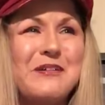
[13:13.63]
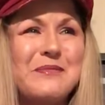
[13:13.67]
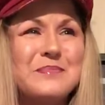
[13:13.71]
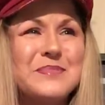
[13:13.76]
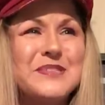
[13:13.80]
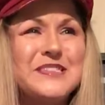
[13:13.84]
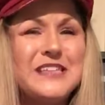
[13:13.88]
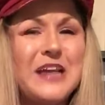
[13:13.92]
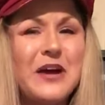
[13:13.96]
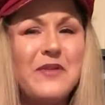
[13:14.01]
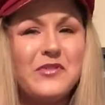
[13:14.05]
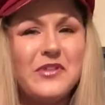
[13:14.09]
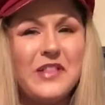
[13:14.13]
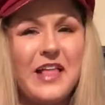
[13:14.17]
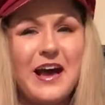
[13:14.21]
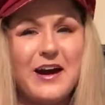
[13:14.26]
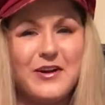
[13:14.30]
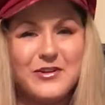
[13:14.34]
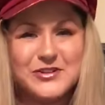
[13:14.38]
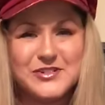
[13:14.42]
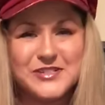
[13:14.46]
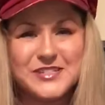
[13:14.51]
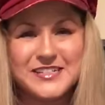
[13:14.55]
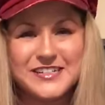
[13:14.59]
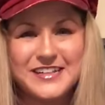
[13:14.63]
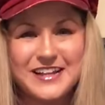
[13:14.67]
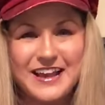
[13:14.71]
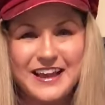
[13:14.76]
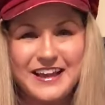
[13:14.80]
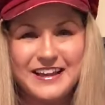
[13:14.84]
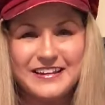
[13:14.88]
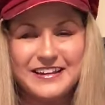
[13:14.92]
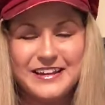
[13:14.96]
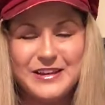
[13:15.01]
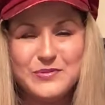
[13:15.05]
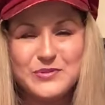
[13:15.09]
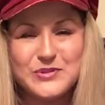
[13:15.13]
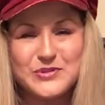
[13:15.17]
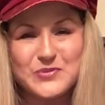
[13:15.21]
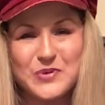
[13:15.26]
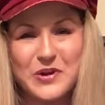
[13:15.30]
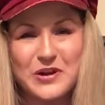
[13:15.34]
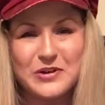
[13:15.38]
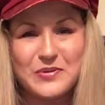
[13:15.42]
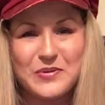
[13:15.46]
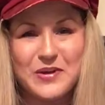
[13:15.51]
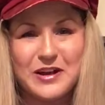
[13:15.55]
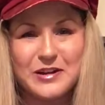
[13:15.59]
several hours today, and he was
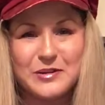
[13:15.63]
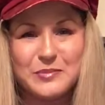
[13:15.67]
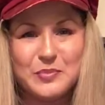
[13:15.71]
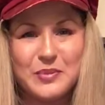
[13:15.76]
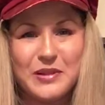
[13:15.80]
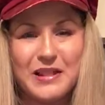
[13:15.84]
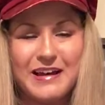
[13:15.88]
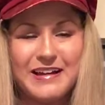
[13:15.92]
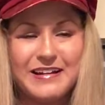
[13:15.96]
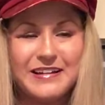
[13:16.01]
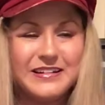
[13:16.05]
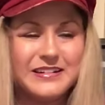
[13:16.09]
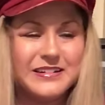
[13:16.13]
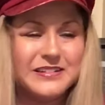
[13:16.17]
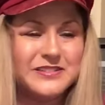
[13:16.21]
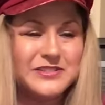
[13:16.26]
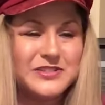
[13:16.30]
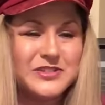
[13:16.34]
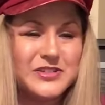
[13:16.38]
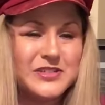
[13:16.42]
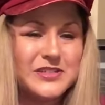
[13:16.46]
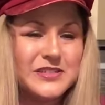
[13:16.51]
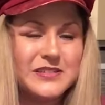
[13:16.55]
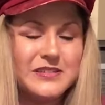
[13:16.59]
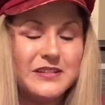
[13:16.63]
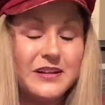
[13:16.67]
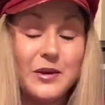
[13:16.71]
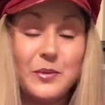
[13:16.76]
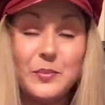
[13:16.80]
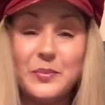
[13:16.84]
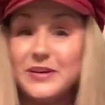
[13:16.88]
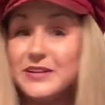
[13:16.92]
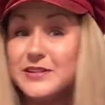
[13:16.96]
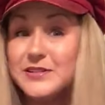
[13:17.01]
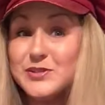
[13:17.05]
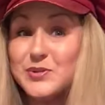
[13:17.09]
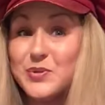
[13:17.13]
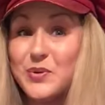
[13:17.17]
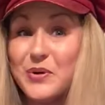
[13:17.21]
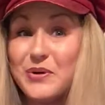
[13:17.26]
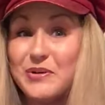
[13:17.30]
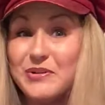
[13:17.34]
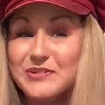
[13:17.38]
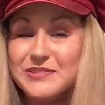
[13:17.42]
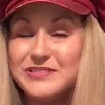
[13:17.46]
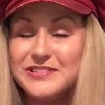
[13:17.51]
running around and playing and just, being a squirrel.